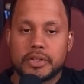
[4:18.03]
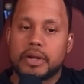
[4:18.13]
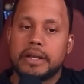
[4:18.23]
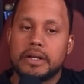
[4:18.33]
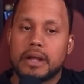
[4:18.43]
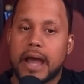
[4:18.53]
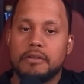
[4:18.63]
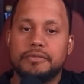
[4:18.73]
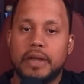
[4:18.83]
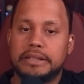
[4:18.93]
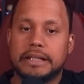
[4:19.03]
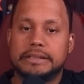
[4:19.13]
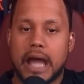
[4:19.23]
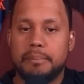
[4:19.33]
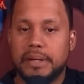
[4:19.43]
grain here. I don't feel like that's
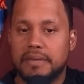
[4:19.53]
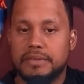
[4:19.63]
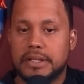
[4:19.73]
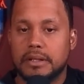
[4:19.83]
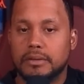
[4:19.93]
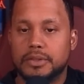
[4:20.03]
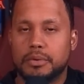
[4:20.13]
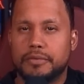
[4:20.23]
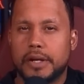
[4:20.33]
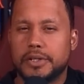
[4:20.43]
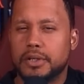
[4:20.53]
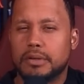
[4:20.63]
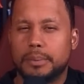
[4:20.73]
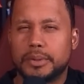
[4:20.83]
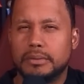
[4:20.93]
that big of a deal to refresh your
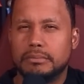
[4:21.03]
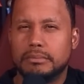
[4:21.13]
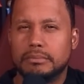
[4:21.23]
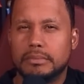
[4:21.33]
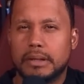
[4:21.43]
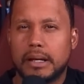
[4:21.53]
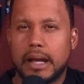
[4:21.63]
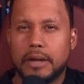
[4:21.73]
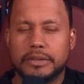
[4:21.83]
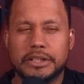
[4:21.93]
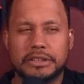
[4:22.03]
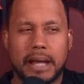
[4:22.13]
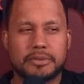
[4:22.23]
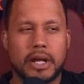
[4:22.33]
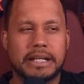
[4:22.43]
corruption. I don't think
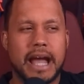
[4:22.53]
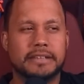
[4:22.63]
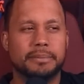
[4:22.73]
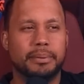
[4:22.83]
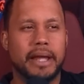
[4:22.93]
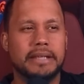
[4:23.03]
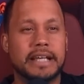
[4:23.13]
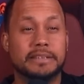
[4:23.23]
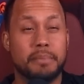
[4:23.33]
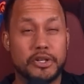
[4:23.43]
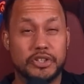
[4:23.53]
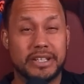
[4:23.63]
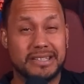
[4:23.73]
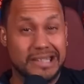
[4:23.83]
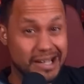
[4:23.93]
snapshotting has a place as much as
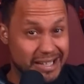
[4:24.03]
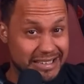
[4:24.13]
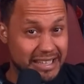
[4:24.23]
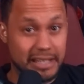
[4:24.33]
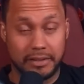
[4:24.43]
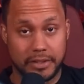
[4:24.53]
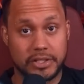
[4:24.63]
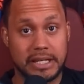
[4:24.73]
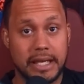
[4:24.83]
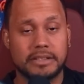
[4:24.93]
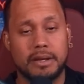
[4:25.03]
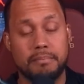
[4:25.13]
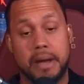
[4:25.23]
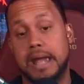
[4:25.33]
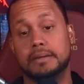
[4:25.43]
it does in Lich King. It
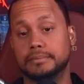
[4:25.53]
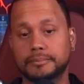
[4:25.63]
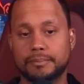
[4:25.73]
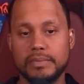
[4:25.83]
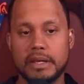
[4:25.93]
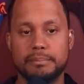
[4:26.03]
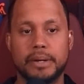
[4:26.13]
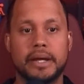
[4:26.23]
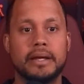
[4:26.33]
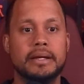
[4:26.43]
might, but